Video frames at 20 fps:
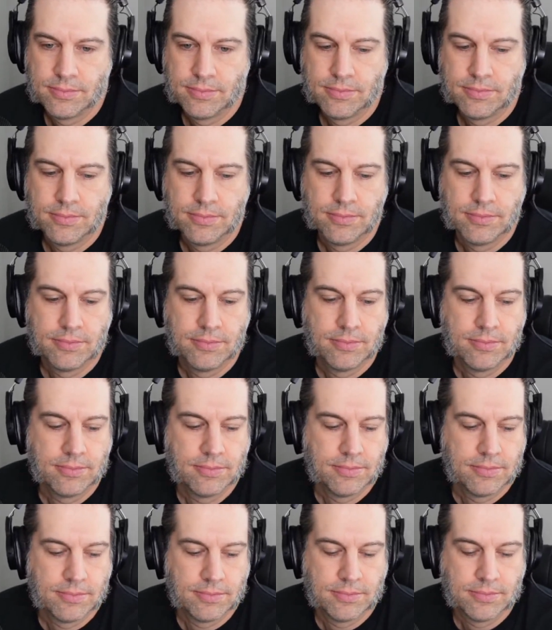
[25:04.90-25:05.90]

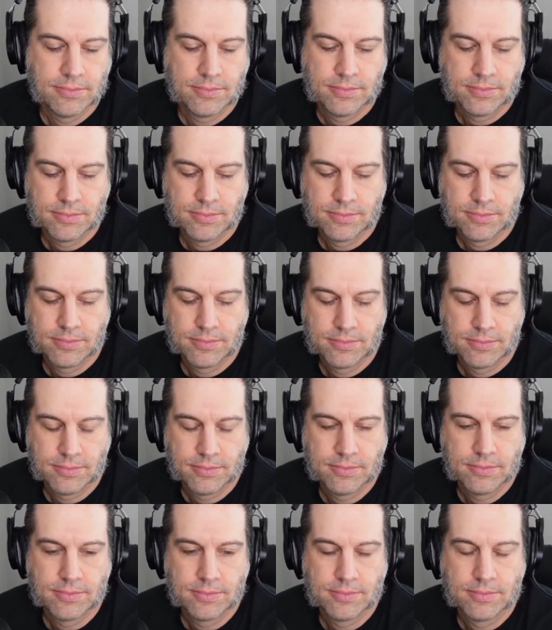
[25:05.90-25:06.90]

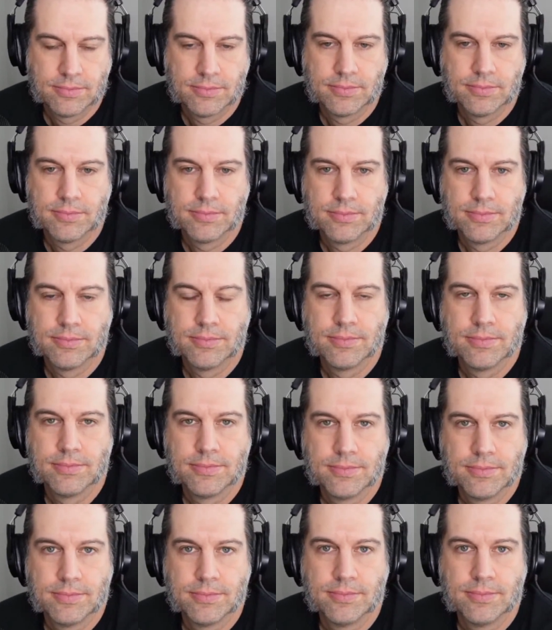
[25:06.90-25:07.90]

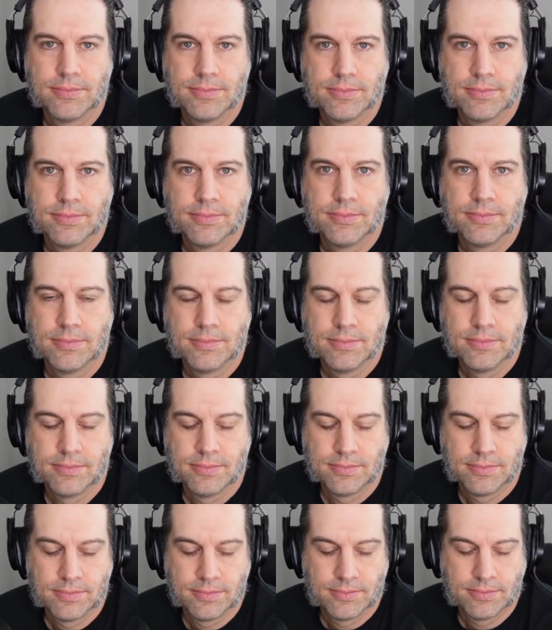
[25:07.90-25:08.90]

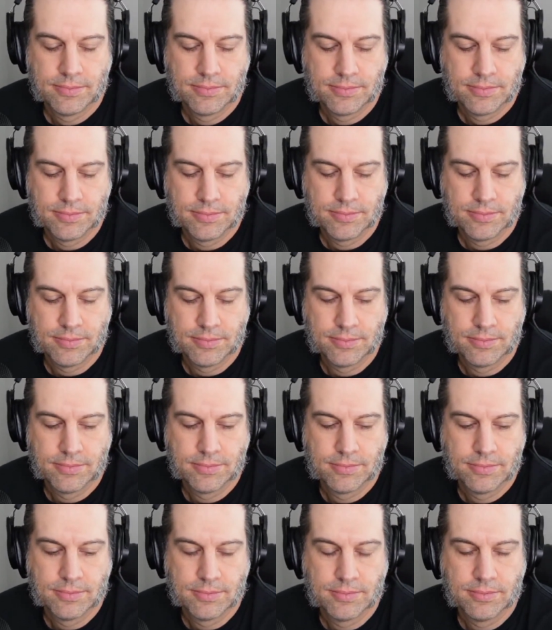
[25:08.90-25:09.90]

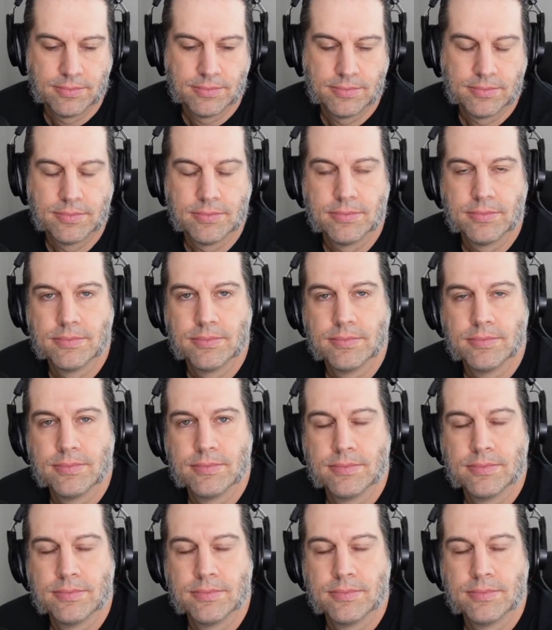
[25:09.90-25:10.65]
No words are spoken by the person on screen.